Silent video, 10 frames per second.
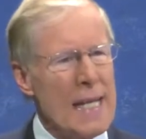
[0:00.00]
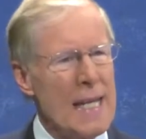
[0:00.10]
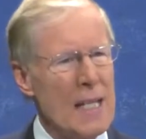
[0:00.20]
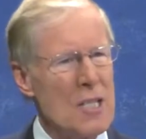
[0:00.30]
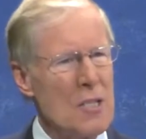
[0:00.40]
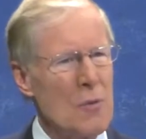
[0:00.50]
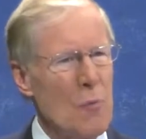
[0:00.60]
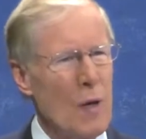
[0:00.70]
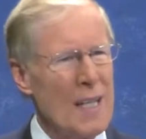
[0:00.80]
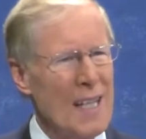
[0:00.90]
Tell us
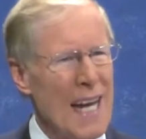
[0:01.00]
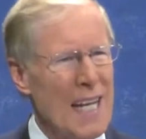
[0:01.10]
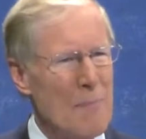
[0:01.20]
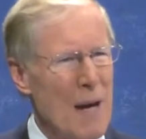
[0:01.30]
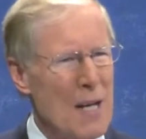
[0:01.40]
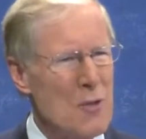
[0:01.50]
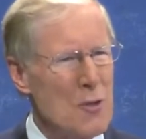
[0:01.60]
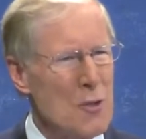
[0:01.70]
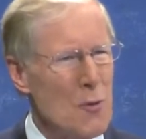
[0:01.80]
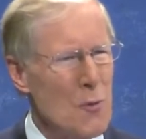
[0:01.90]
what you like about your
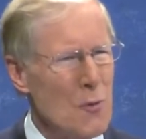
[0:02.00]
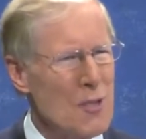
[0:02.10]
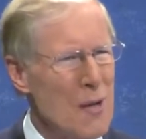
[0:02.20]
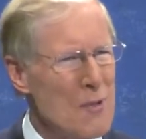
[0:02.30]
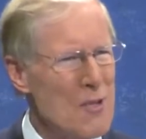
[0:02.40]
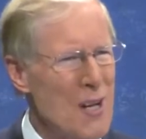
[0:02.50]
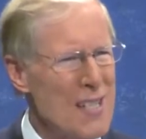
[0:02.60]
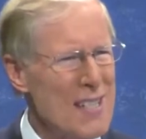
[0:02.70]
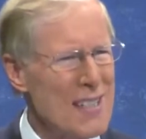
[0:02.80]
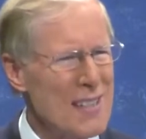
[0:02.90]
school, Thomas
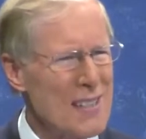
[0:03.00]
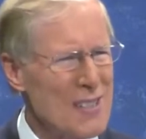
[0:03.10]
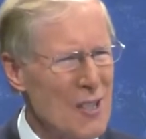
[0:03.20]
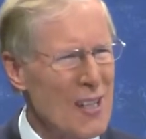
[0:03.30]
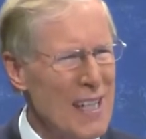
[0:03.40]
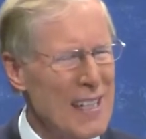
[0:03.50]
Johnson. Charlene.